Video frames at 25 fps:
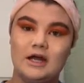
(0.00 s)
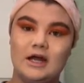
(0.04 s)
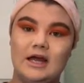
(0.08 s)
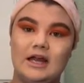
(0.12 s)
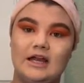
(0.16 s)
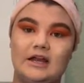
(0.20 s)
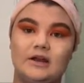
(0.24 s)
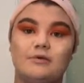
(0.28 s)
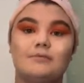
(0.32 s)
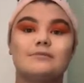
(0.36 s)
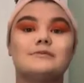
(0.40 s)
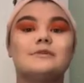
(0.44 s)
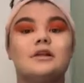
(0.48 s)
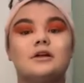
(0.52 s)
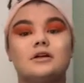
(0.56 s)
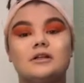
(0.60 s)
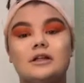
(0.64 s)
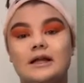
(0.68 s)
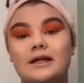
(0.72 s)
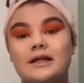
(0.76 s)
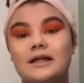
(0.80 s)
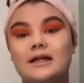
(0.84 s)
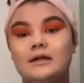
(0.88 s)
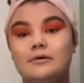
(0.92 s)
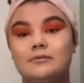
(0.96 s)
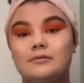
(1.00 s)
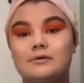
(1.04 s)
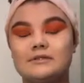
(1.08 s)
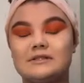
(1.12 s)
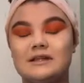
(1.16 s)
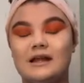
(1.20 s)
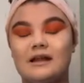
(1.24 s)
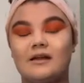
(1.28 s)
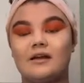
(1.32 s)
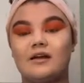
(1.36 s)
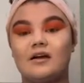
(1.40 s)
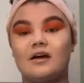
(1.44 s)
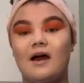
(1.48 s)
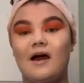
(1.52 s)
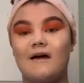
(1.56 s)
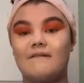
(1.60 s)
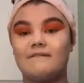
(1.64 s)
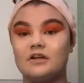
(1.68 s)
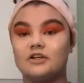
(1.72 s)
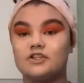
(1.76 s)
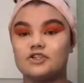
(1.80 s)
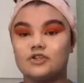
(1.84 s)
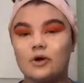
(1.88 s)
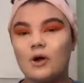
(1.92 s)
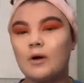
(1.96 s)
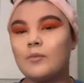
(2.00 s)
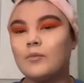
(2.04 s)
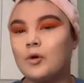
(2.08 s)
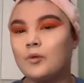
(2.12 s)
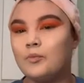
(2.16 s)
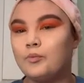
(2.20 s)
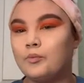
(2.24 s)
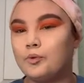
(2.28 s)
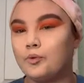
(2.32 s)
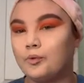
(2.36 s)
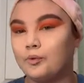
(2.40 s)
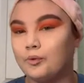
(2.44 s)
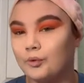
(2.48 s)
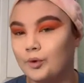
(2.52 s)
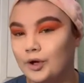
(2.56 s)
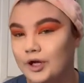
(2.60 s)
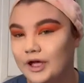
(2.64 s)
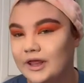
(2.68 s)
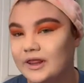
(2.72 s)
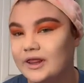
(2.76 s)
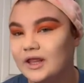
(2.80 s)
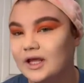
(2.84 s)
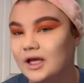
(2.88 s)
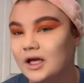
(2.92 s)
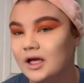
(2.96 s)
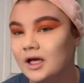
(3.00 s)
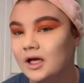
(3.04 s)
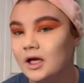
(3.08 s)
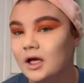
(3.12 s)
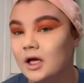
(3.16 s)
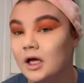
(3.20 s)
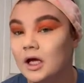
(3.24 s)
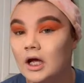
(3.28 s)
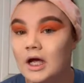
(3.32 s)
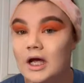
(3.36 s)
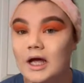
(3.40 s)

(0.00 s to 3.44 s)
and it looked like he was, like, having trouble breathing.